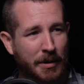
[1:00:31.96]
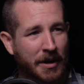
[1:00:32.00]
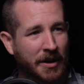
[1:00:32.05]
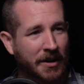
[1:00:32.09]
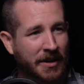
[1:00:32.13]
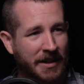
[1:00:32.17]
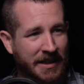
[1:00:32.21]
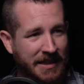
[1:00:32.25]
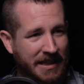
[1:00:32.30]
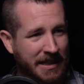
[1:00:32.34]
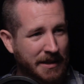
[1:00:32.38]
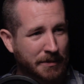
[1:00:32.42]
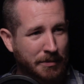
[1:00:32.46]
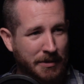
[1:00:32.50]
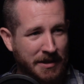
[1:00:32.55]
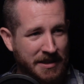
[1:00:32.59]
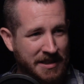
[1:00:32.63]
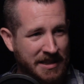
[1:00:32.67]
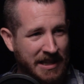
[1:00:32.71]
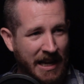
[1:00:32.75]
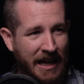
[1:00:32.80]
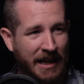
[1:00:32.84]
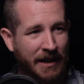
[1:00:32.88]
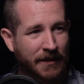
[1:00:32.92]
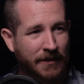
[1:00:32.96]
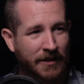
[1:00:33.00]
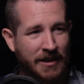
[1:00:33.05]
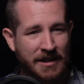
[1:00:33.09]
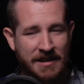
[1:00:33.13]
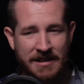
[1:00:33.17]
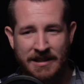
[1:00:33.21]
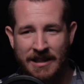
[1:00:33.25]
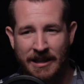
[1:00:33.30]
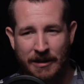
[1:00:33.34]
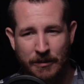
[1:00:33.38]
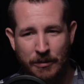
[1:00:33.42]
buried deep inside of
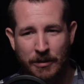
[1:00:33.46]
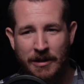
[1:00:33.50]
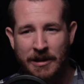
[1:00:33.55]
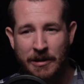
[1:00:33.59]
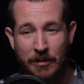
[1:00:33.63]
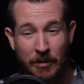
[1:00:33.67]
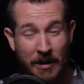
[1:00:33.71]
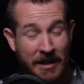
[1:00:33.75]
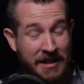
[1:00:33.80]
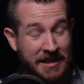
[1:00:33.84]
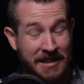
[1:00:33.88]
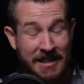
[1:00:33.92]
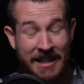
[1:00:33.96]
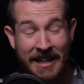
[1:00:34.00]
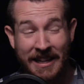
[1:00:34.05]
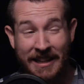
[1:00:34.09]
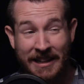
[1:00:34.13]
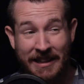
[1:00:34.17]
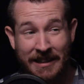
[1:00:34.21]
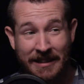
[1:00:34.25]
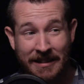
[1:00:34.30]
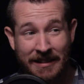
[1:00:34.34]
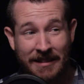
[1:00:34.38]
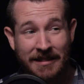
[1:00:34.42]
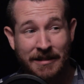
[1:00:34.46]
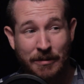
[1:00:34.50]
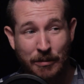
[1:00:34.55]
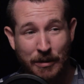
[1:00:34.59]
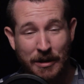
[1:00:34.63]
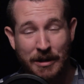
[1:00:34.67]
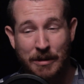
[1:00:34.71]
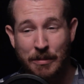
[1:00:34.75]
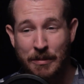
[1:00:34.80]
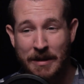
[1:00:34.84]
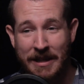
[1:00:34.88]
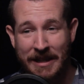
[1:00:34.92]
us, like really resonated
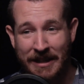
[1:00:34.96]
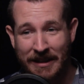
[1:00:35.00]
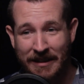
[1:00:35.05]
with me.